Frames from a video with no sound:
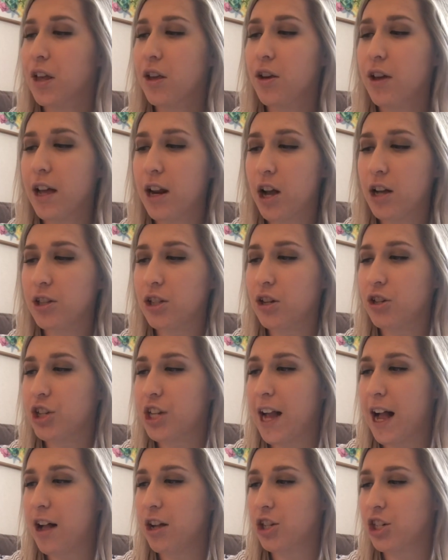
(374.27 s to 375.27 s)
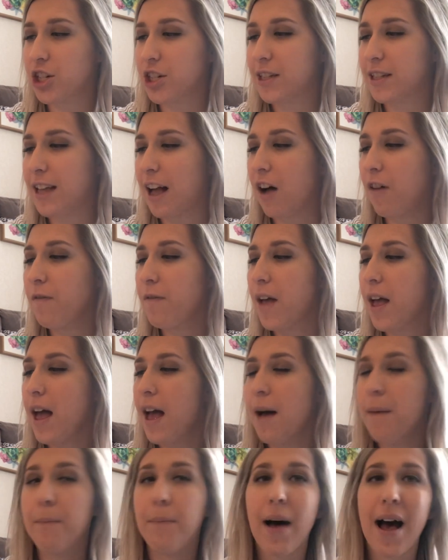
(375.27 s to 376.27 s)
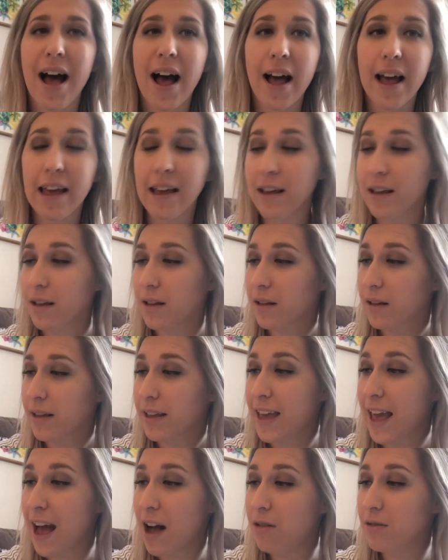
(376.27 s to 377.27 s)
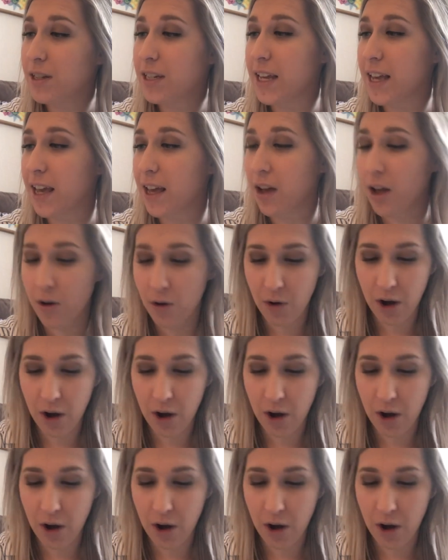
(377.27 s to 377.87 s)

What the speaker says: You can also challenge yourself by counting